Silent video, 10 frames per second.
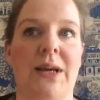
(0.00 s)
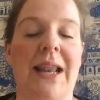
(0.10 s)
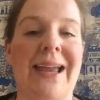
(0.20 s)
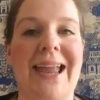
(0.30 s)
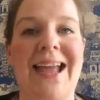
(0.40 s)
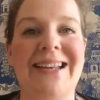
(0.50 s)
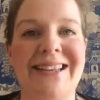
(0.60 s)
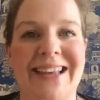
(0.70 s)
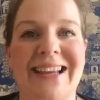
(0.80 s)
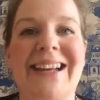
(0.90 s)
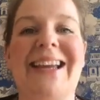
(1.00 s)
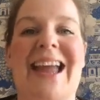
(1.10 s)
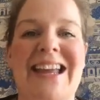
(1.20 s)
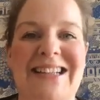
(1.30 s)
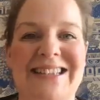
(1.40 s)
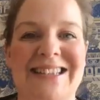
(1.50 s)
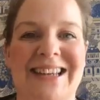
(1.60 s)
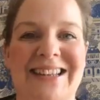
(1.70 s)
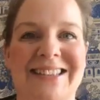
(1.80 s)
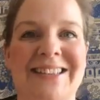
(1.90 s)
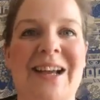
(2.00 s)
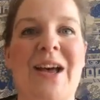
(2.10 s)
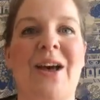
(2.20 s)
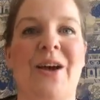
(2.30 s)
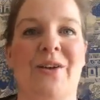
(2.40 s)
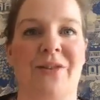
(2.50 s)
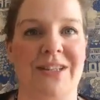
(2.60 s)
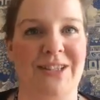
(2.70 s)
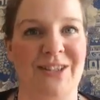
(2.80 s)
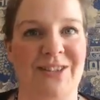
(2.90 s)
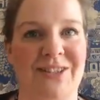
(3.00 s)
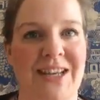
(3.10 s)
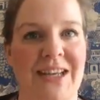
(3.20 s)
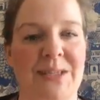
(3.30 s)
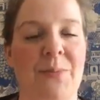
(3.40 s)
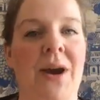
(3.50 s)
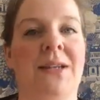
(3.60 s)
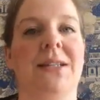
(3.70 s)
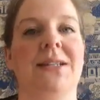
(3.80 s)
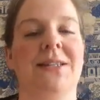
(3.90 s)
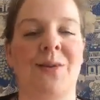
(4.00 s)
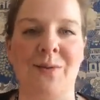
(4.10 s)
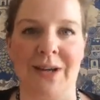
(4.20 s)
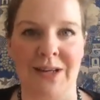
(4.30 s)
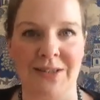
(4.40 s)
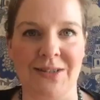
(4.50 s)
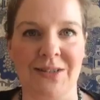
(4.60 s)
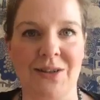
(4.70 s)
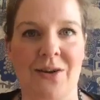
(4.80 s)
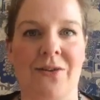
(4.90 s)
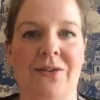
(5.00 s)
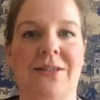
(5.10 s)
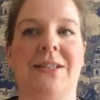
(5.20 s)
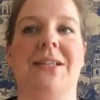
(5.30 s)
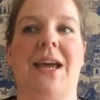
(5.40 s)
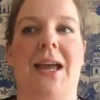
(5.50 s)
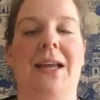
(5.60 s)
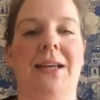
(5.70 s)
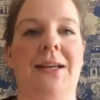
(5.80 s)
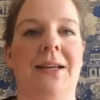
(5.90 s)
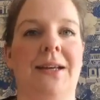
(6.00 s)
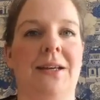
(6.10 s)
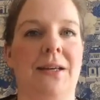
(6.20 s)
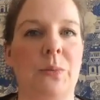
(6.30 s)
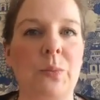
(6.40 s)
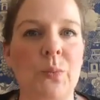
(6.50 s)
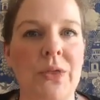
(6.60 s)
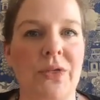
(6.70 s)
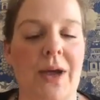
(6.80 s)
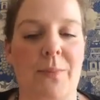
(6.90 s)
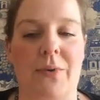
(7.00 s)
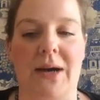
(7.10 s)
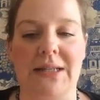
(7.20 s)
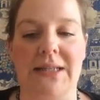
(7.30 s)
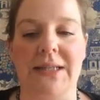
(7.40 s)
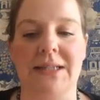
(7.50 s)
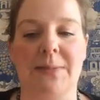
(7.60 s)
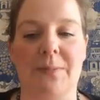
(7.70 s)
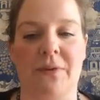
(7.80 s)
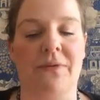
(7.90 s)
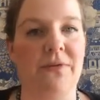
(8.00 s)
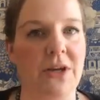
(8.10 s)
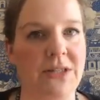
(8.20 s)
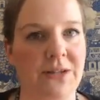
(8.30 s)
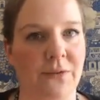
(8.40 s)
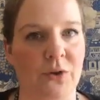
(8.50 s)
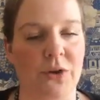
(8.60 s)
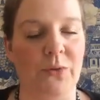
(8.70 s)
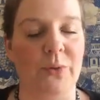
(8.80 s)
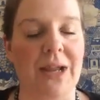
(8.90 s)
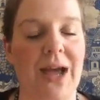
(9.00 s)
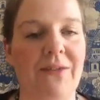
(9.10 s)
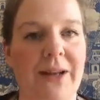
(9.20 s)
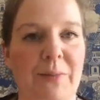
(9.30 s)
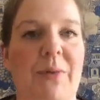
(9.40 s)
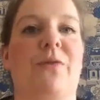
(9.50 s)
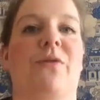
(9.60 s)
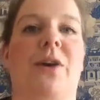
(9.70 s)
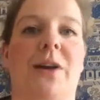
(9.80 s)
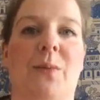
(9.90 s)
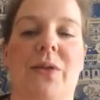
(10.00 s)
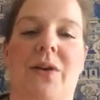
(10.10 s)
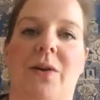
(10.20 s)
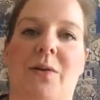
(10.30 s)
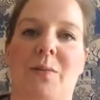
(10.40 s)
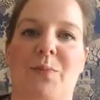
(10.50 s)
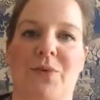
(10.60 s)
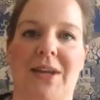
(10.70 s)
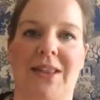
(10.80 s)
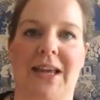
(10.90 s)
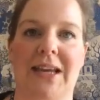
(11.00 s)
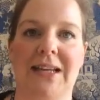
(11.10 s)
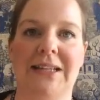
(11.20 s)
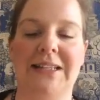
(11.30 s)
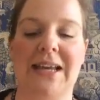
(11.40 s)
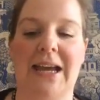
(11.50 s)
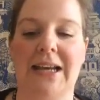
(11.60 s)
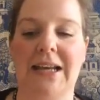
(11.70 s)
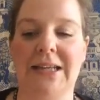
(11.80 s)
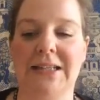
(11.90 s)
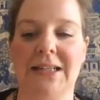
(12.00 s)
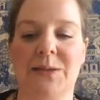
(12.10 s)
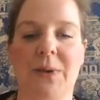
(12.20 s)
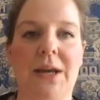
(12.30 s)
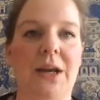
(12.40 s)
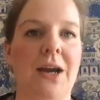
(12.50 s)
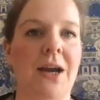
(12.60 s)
like anything, like any skill, gratitude takes practice. So we're going to start today with that practice. But first of all, we'd have a little bit of fun with our breathing techniques this week.